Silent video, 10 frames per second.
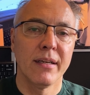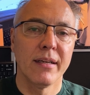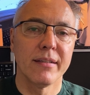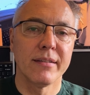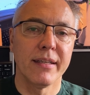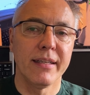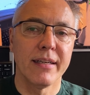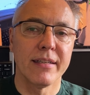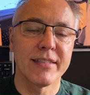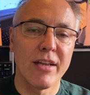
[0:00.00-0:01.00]
the
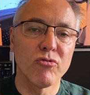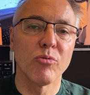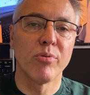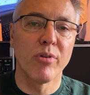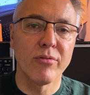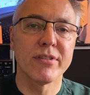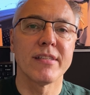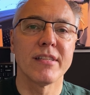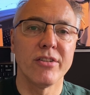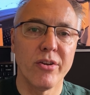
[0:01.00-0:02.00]
central
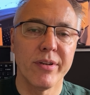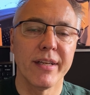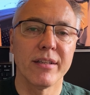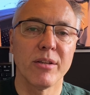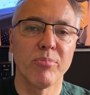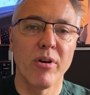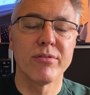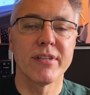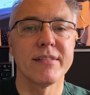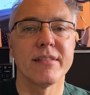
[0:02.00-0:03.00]
processing unit, the
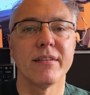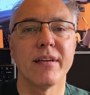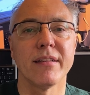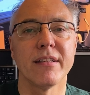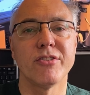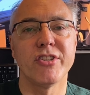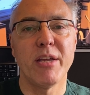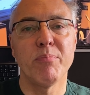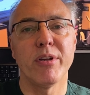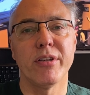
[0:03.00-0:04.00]
processor, and the
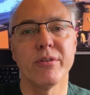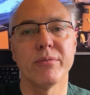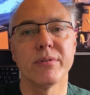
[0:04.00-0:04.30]
GPU,